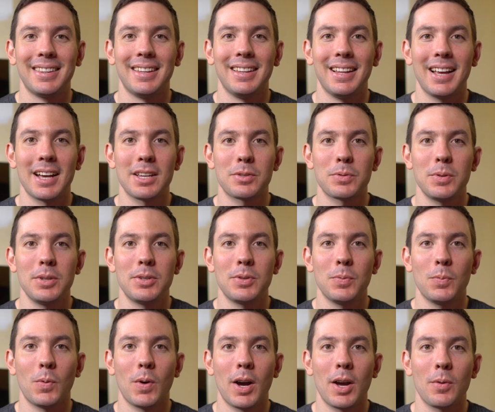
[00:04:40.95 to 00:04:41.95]
The last
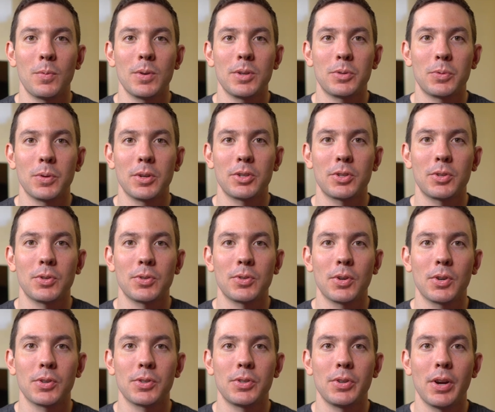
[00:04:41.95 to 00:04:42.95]
reason why we switched to
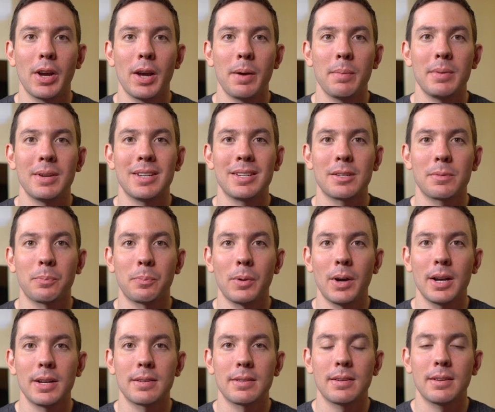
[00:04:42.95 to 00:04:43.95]
Zoho CRM is
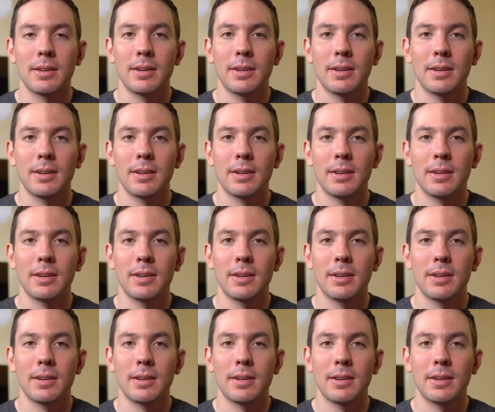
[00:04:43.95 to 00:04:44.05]
price.